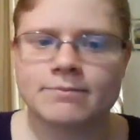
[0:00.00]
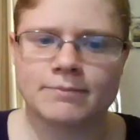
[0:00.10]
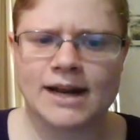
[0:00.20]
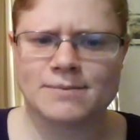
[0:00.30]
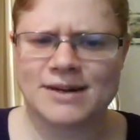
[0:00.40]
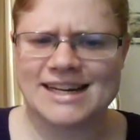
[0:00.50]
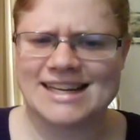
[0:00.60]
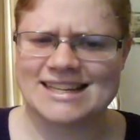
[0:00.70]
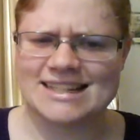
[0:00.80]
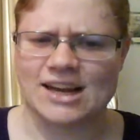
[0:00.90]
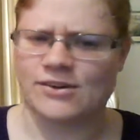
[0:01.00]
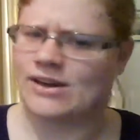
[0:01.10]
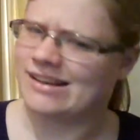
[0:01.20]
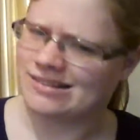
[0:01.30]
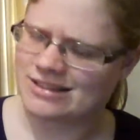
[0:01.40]
But I'm pretty
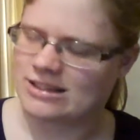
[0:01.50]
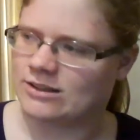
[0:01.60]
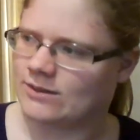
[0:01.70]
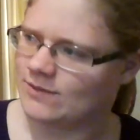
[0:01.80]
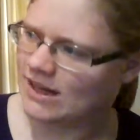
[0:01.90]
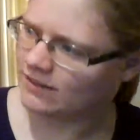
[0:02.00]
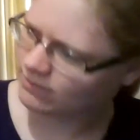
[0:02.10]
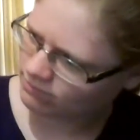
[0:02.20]
easygoing, so I'm not